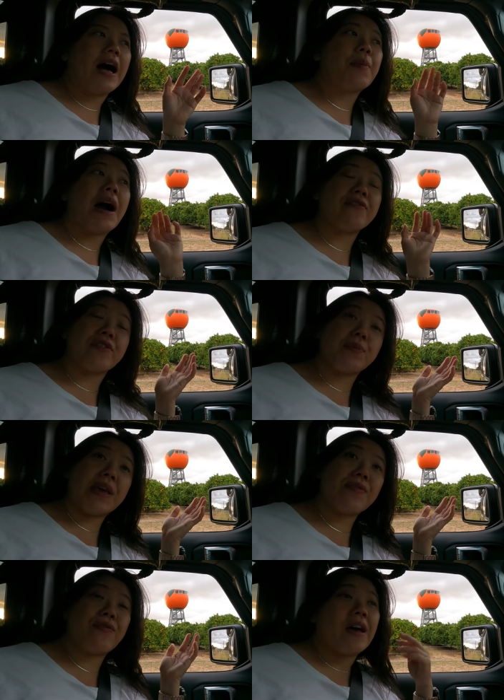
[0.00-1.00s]
um, Harvey
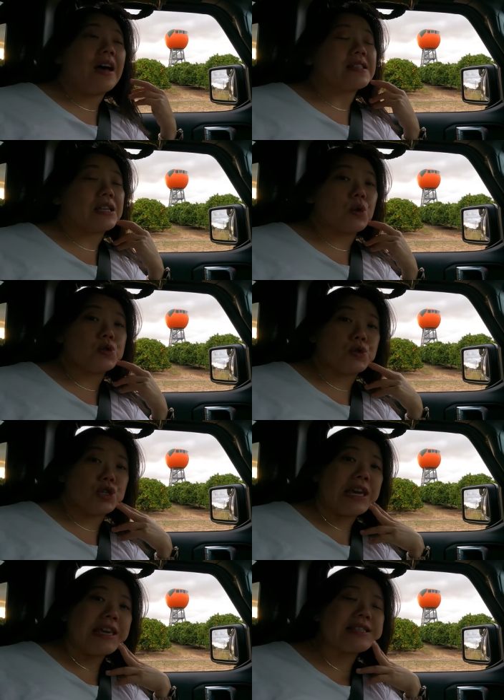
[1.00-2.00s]
beef there's also
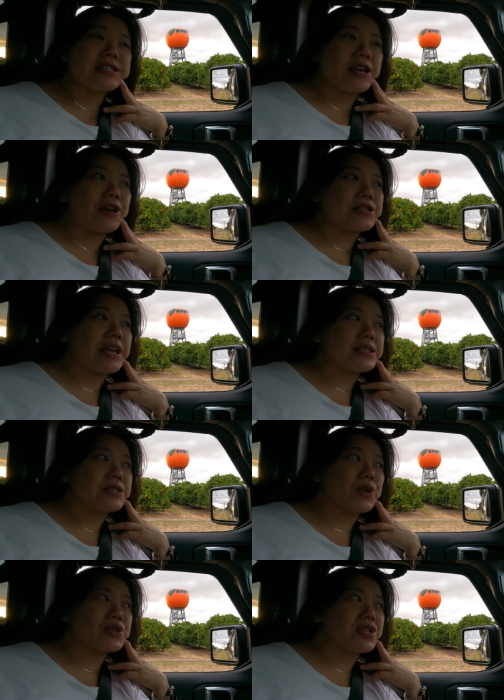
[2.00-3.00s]
cheese so that's
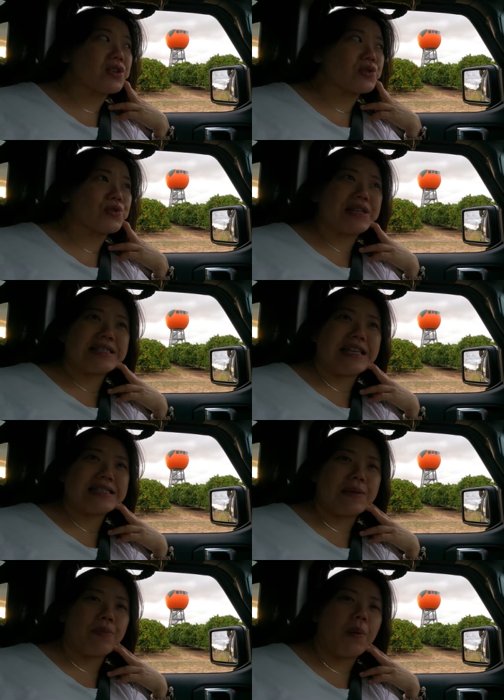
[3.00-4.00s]
those are the three
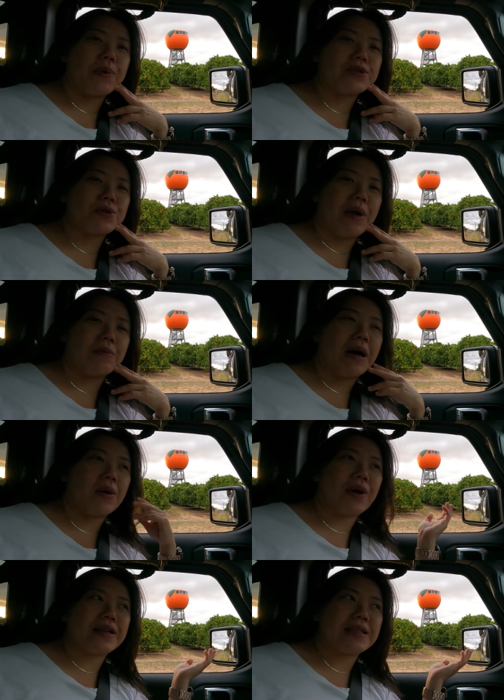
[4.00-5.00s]
things that pop into my
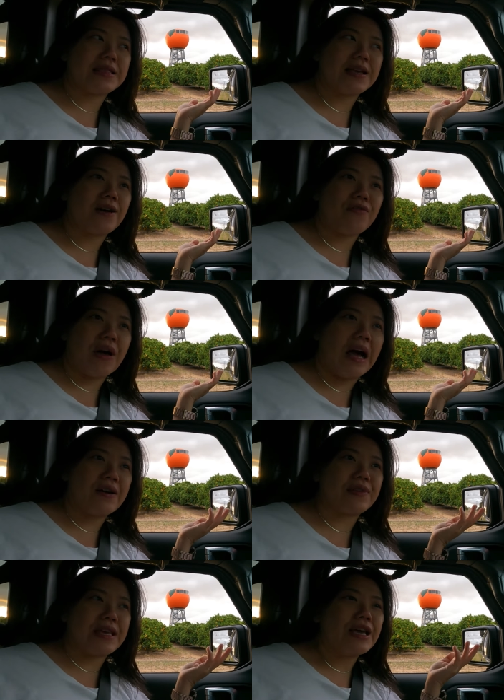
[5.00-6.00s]
mind when I think of
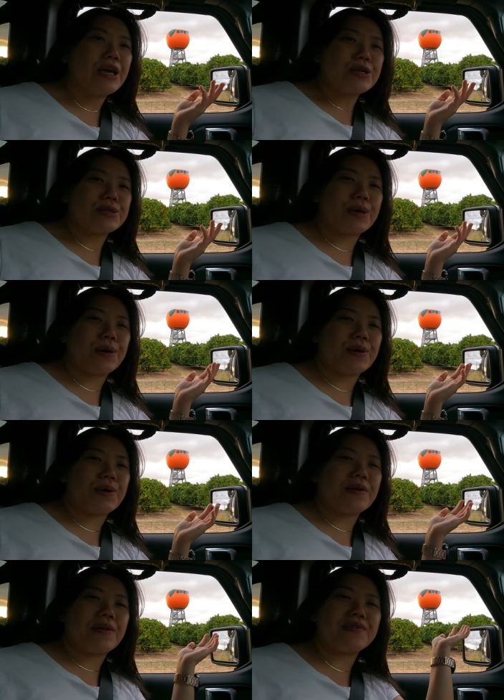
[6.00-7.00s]
Harvey
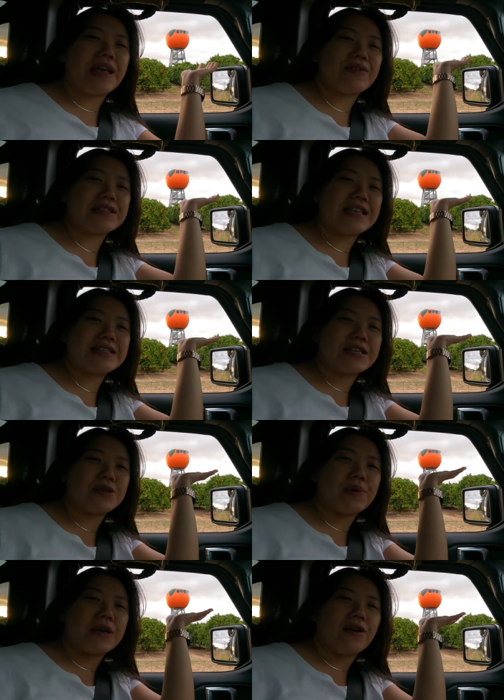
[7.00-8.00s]
so I've never seen
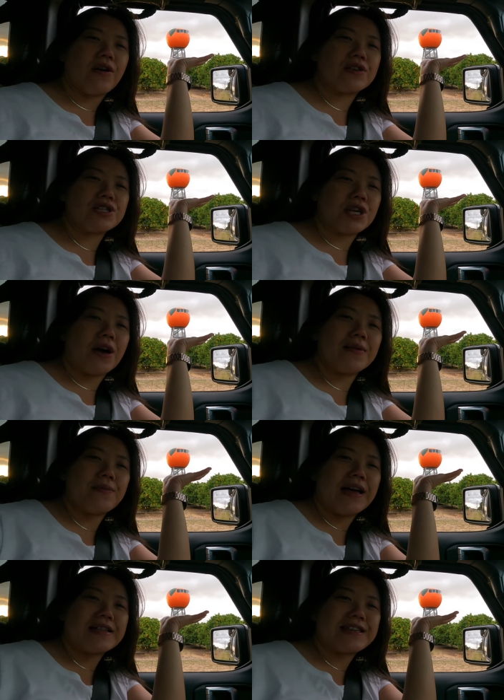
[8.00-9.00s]
such a big orange
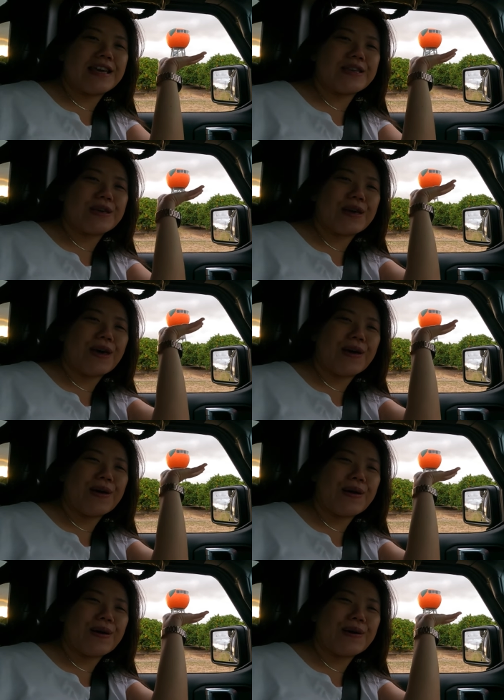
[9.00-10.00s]
towel but here you
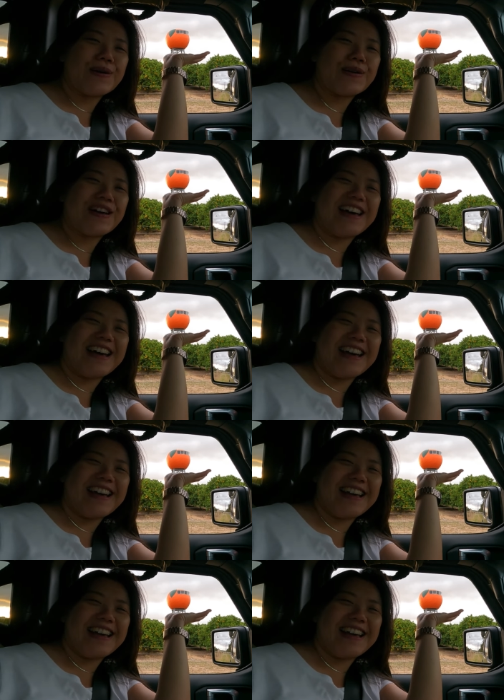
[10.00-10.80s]
go